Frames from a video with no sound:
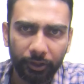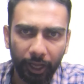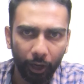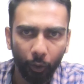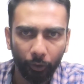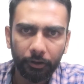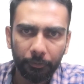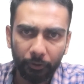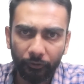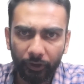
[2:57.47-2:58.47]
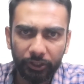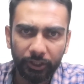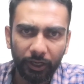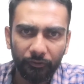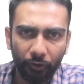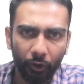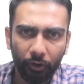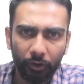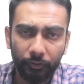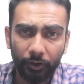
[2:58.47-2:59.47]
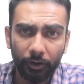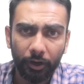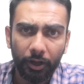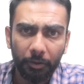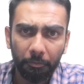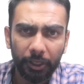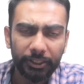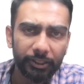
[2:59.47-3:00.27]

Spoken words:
alone. A professional photographer must